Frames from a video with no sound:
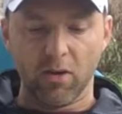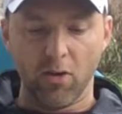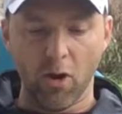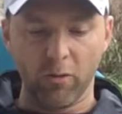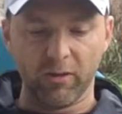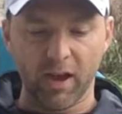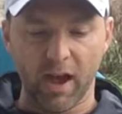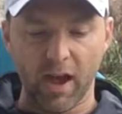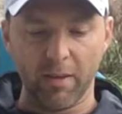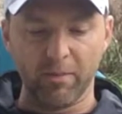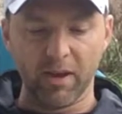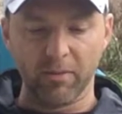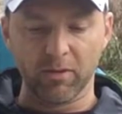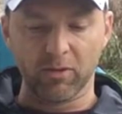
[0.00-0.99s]
No time,
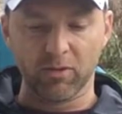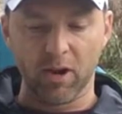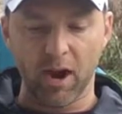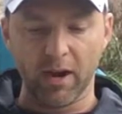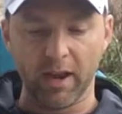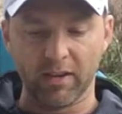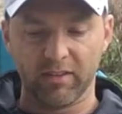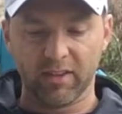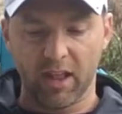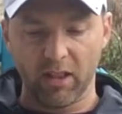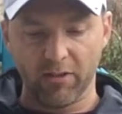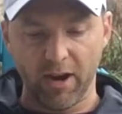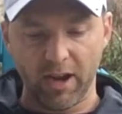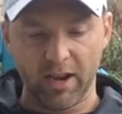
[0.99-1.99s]
Tempest cried.
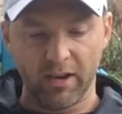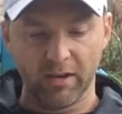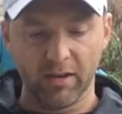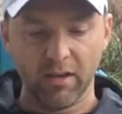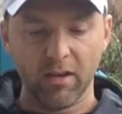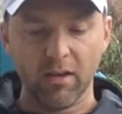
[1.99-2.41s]
Accelerating!